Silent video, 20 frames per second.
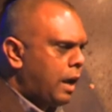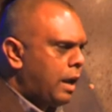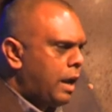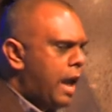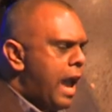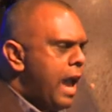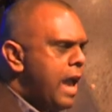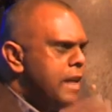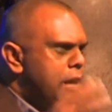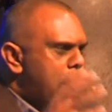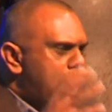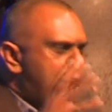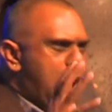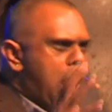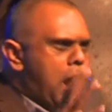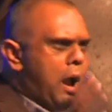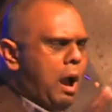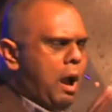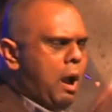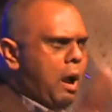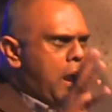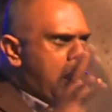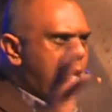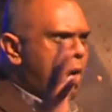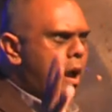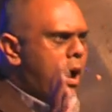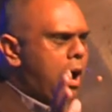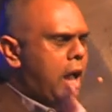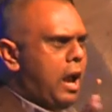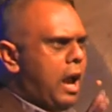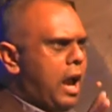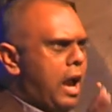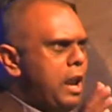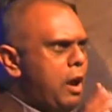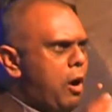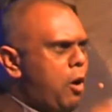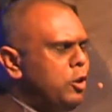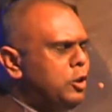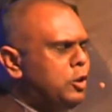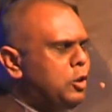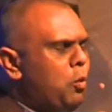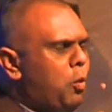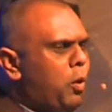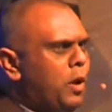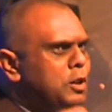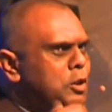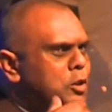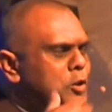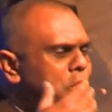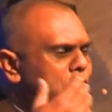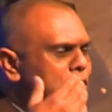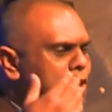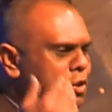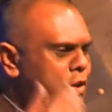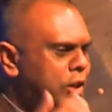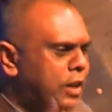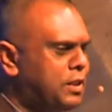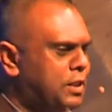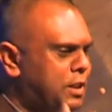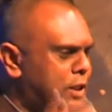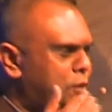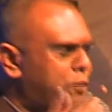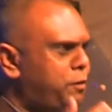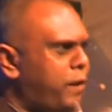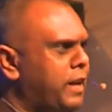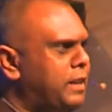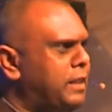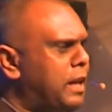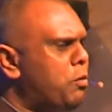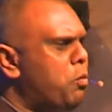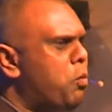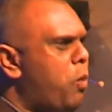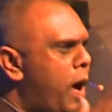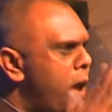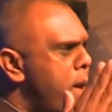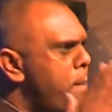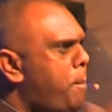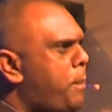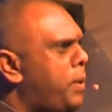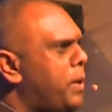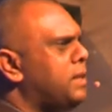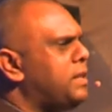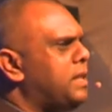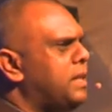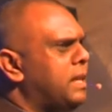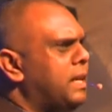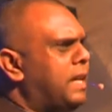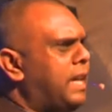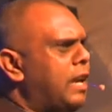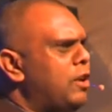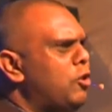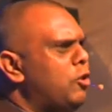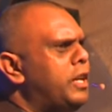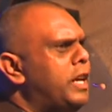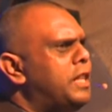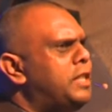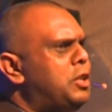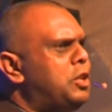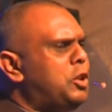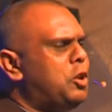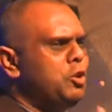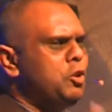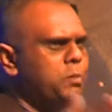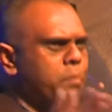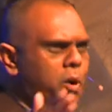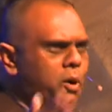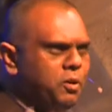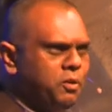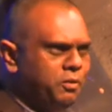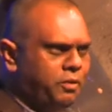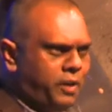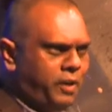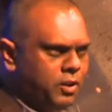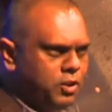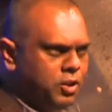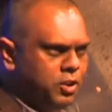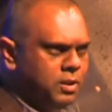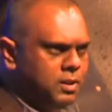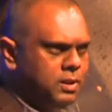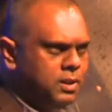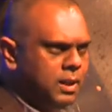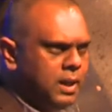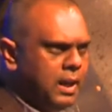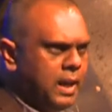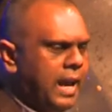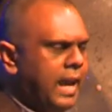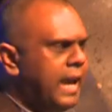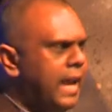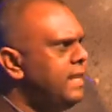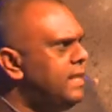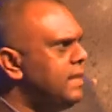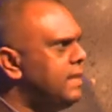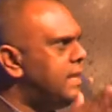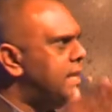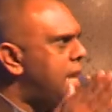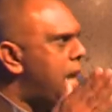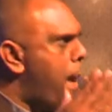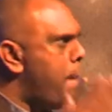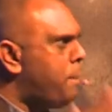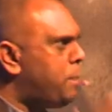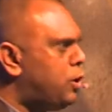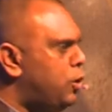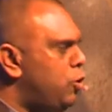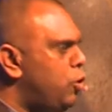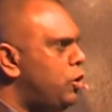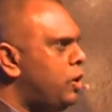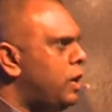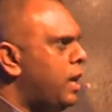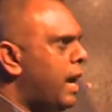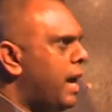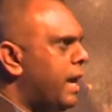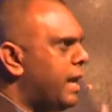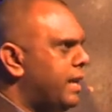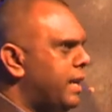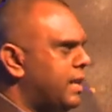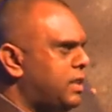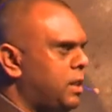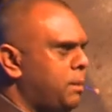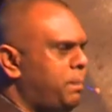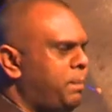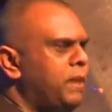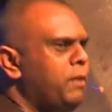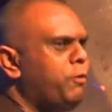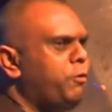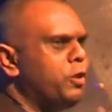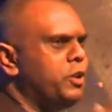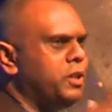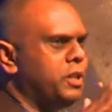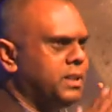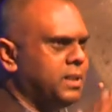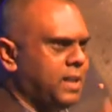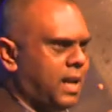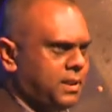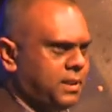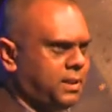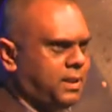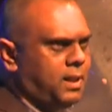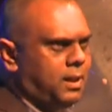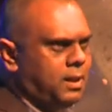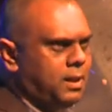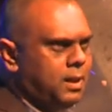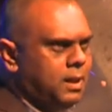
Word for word: And I also want to stress this fact that one person cannot execute both functions. It is an absolute recipe for disaster.